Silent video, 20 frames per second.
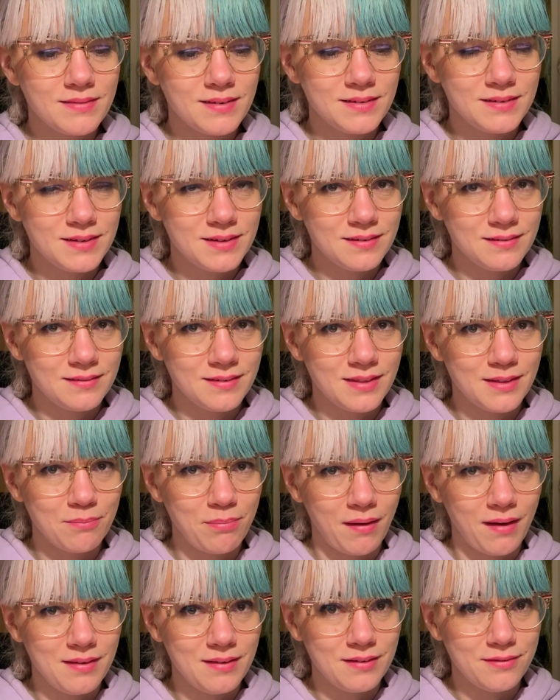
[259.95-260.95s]
choose the
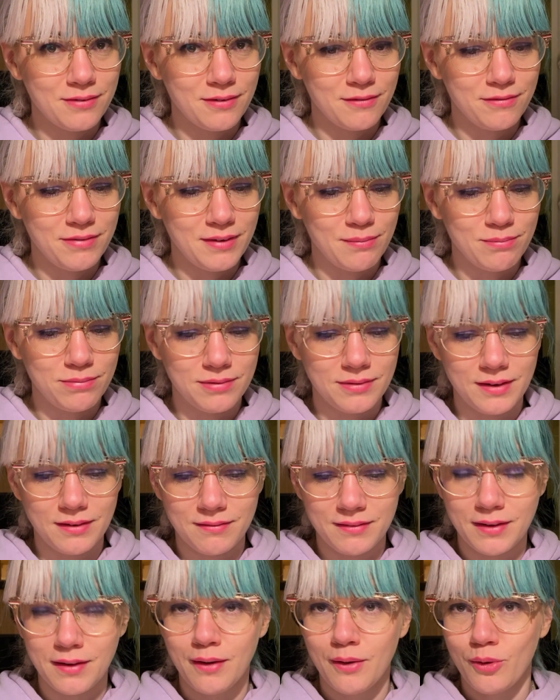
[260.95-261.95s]
palettes for February.